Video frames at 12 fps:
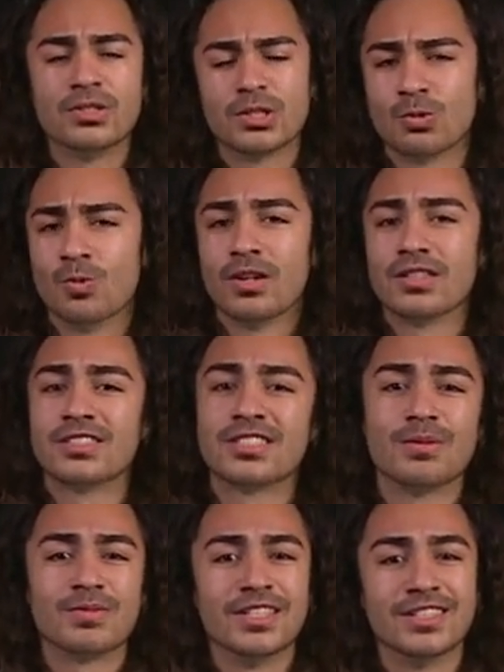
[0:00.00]
You just want
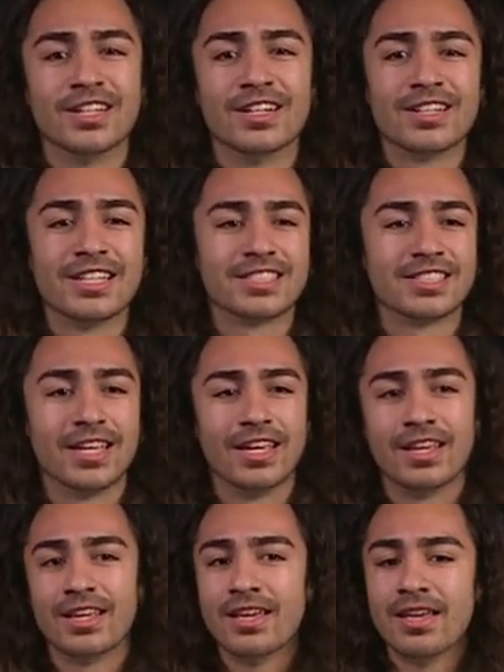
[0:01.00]
something done. Let's
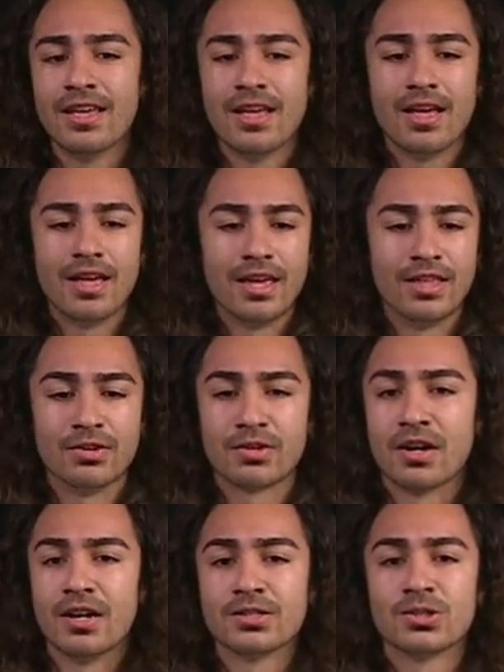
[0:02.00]
say in your
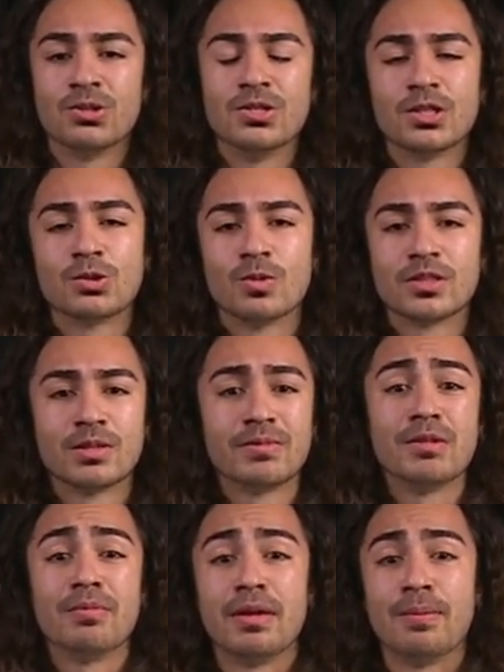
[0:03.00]
console, you just want
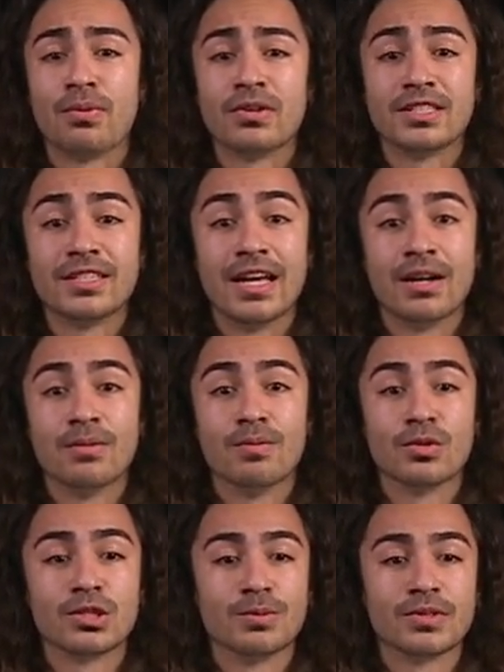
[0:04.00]
something to be printed out
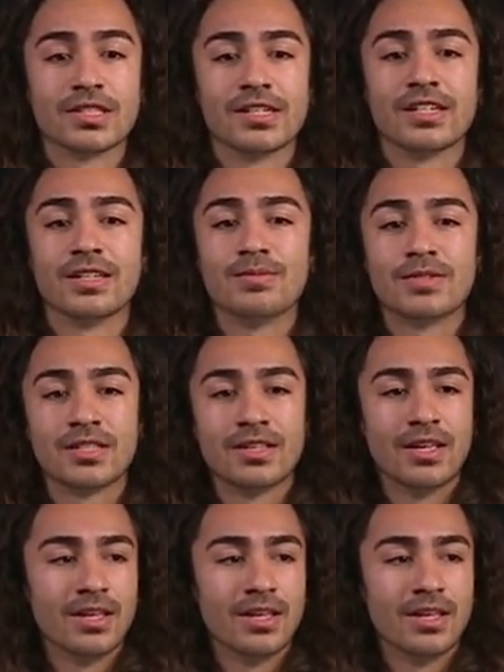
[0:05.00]
multiple times.